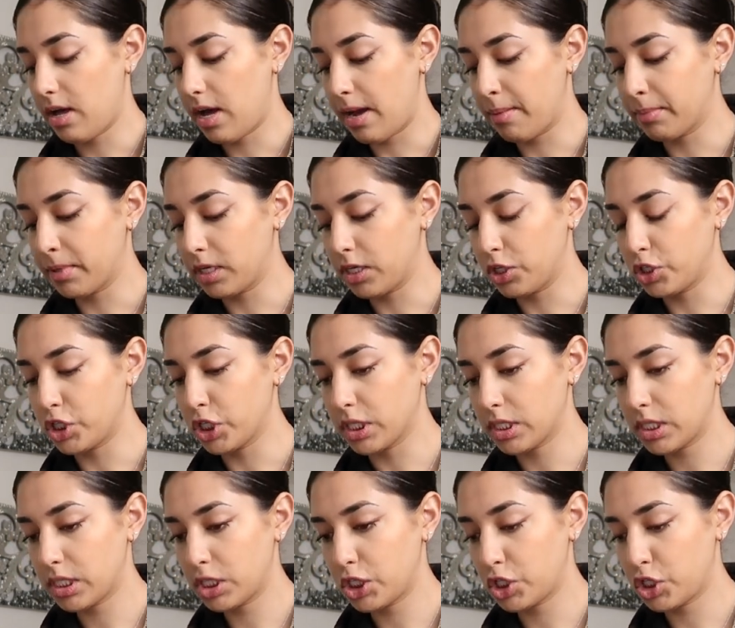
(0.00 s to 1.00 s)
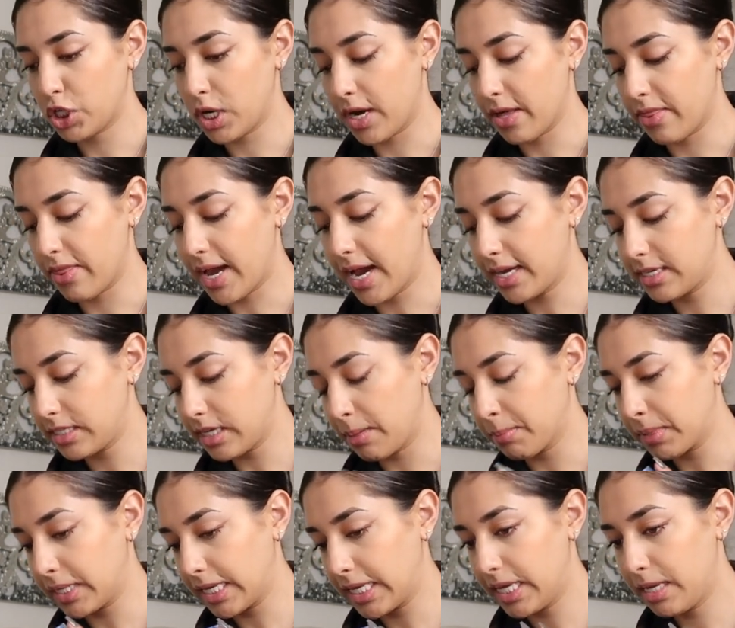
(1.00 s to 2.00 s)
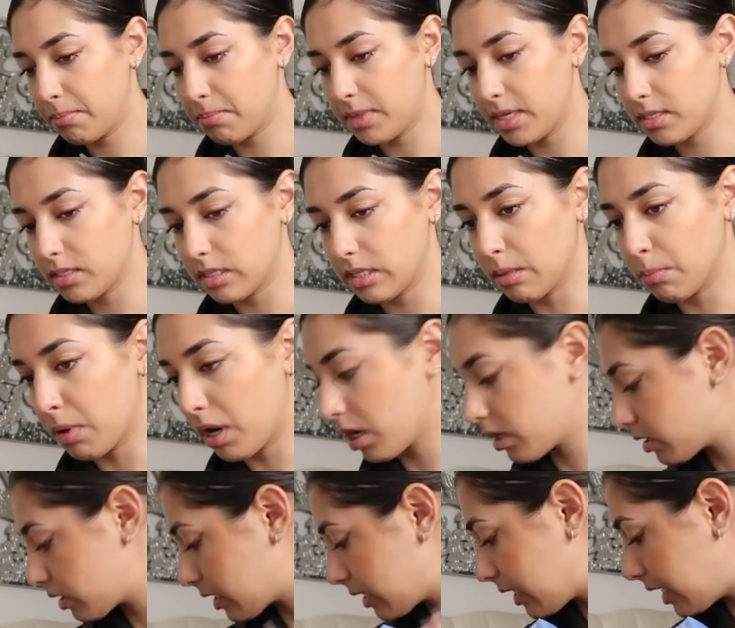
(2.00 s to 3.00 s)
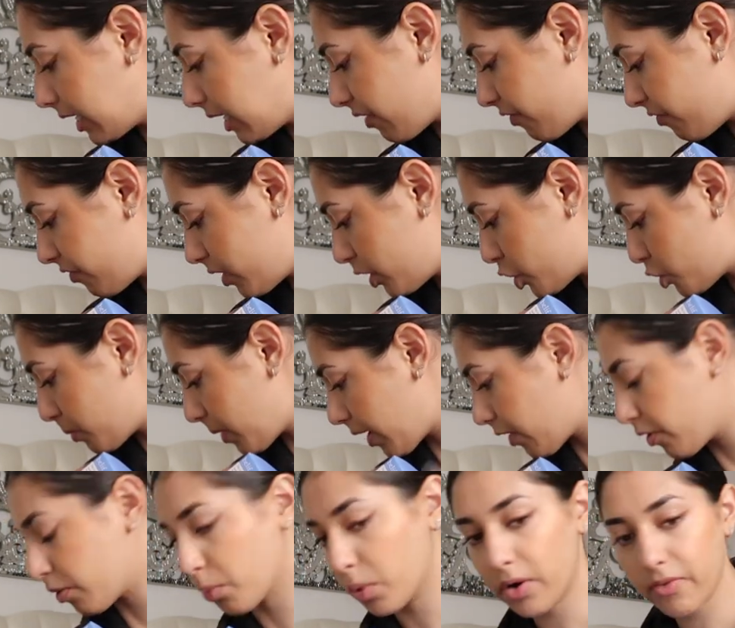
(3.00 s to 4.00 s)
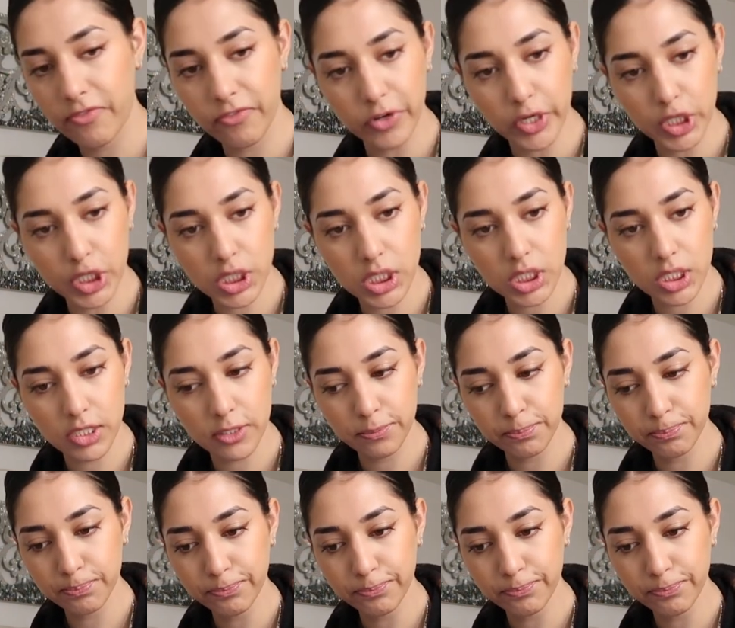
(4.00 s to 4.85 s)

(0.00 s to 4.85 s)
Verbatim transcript: I'm gonna just try that. I'm gonna keep this in the box because I need to finish my other one first.